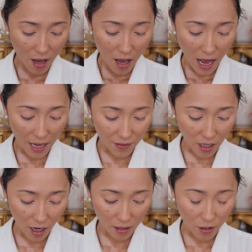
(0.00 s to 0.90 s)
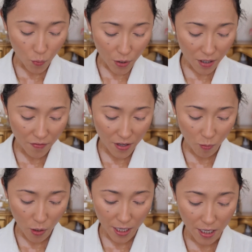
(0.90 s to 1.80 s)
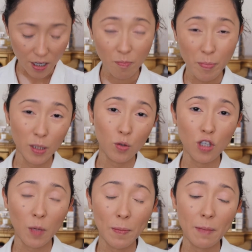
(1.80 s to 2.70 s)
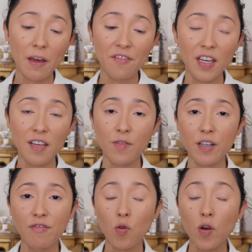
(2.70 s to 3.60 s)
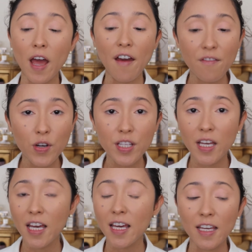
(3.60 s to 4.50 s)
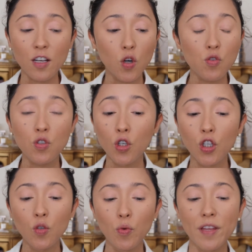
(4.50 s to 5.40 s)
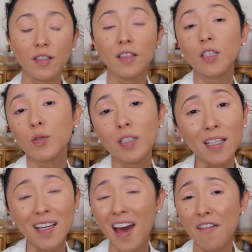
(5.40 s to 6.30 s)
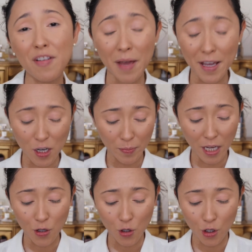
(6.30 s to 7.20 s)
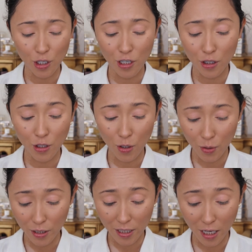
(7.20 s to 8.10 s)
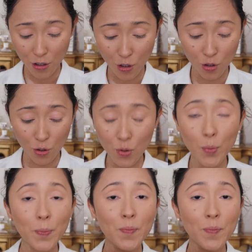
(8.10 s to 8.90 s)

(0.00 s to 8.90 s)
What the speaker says: I've got 3 of them right here. Pillow Talk being my favorite for every day. It goes good with literally every makeup that you could do.